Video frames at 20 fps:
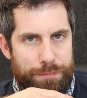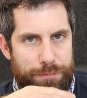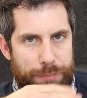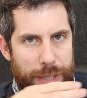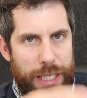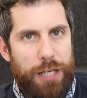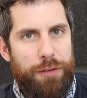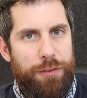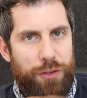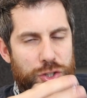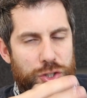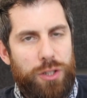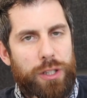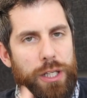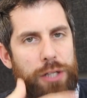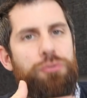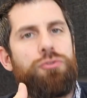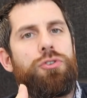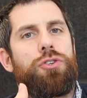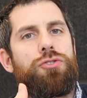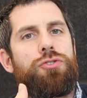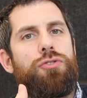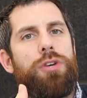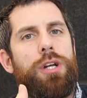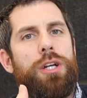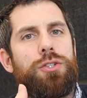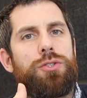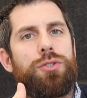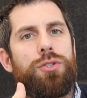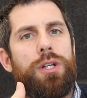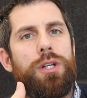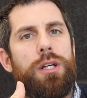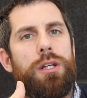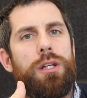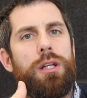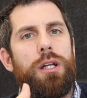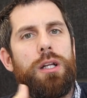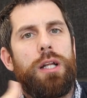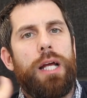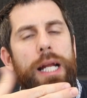beneficial interest rate. So
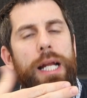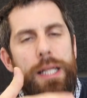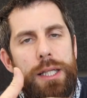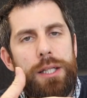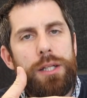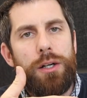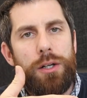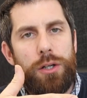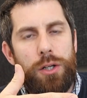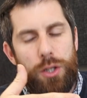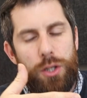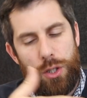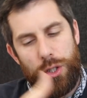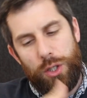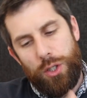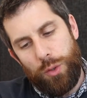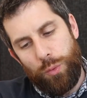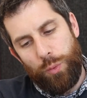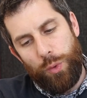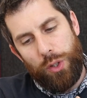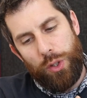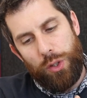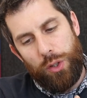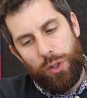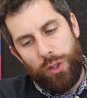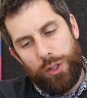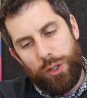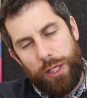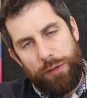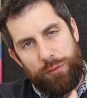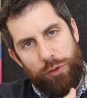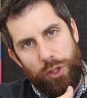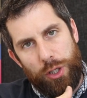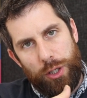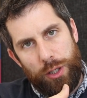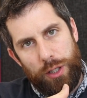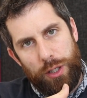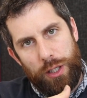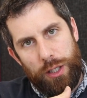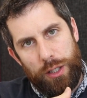the lender will give you
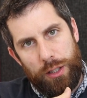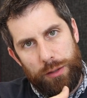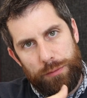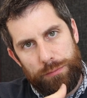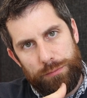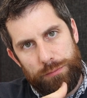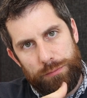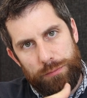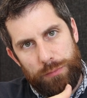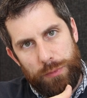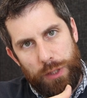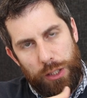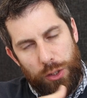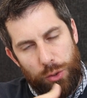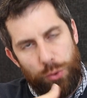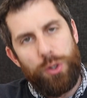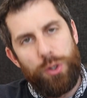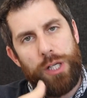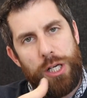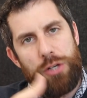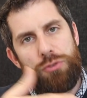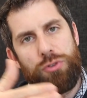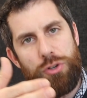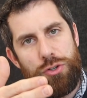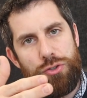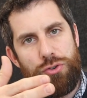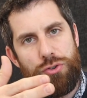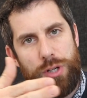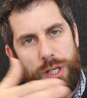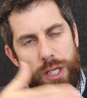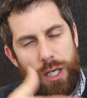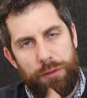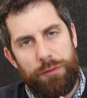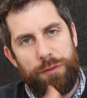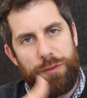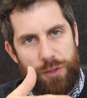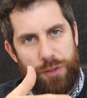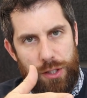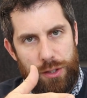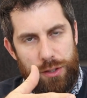a lower interest rate up
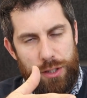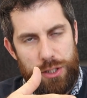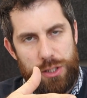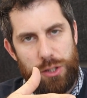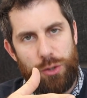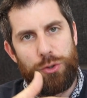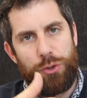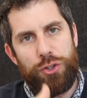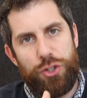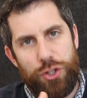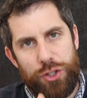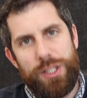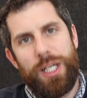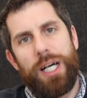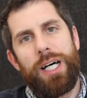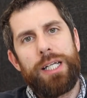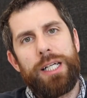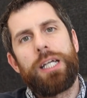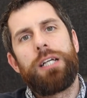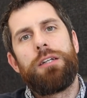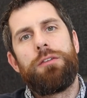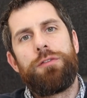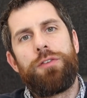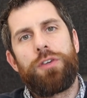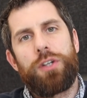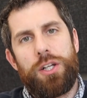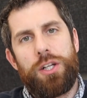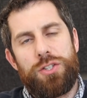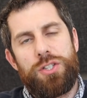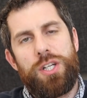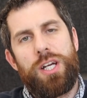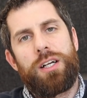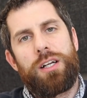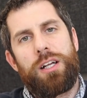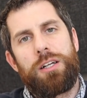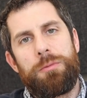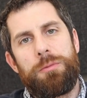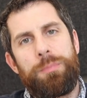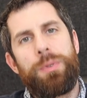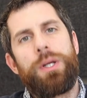front as long as you tie in for a
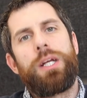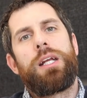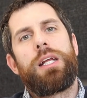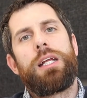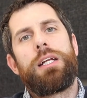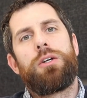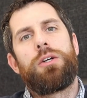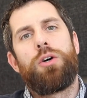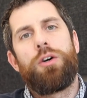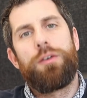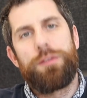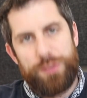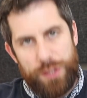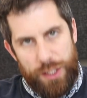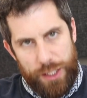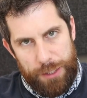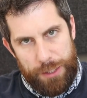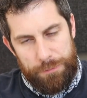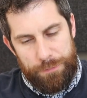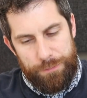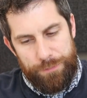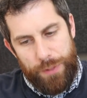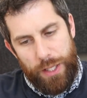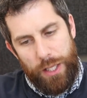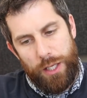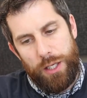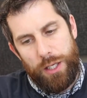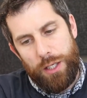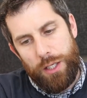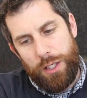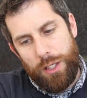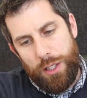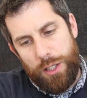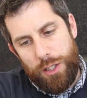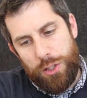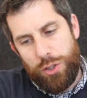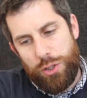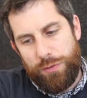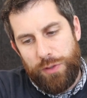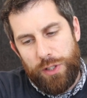certain period of time.
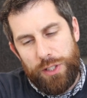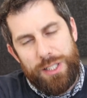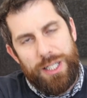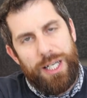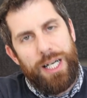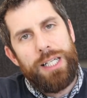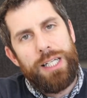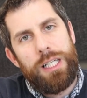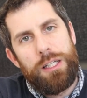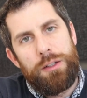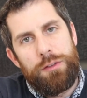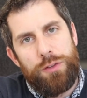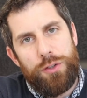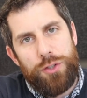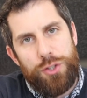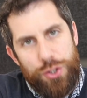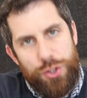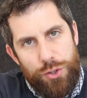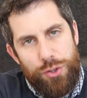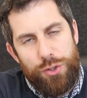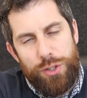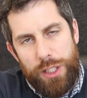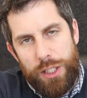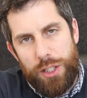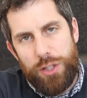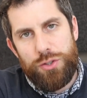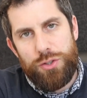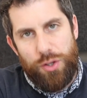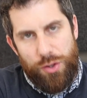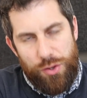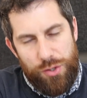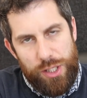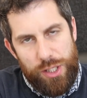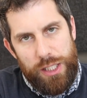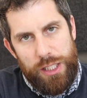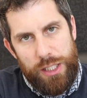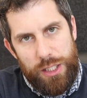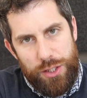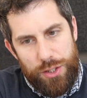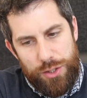So if you're tied in for 2 years or 3
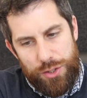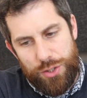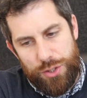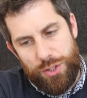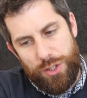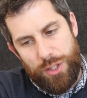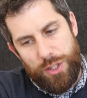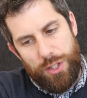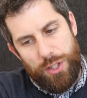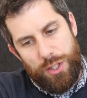years,